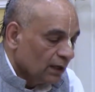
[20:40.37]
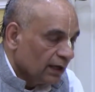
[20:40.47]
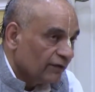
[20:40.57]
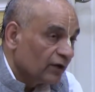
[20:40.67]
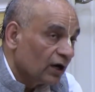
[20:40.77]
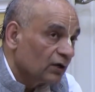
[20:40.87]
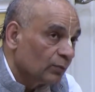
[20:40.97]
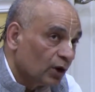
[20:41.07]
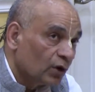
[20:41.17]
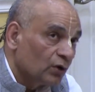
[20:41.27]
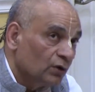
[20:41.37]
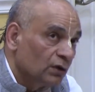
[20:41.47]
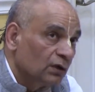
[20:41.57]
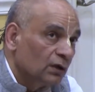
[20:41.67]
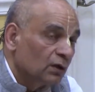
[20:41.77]
If not tomorrow,
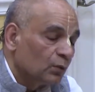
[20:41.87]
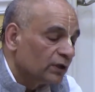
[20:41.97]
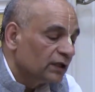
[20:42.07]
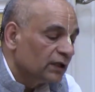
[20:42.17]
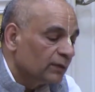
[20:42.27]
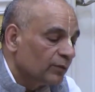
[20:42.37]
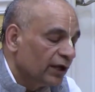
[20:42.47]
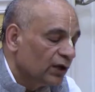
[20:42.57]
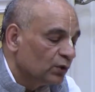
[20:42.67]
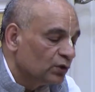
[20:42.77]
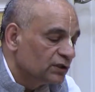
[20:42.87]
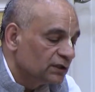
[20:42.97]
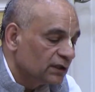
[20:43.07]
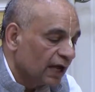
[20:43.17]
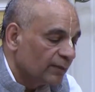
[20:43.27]
within the huge
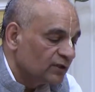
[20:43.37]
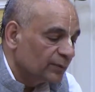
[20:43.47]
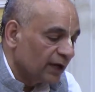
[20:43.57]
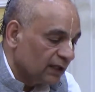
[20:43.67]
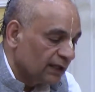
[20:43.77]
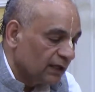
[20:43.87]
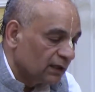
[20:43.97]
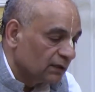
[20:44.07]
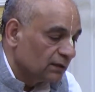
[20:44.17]
time span that